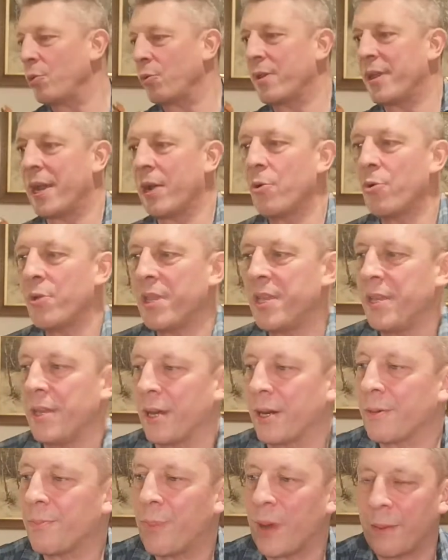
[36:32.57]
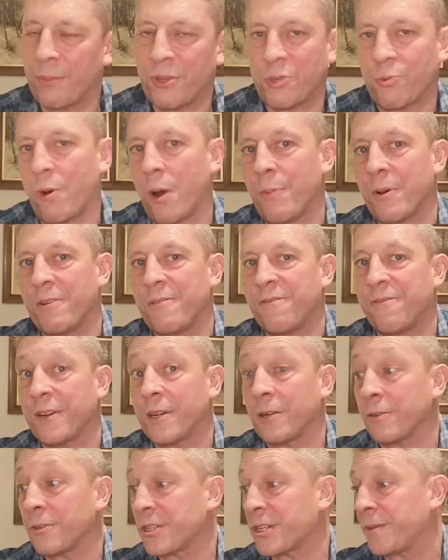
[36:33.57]
Gow here, but I'm swapping
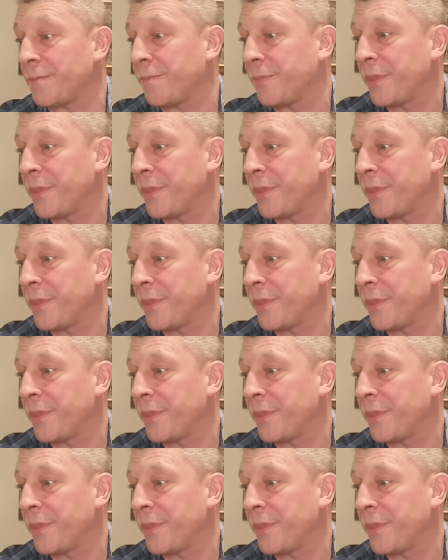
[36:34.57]
fiddles.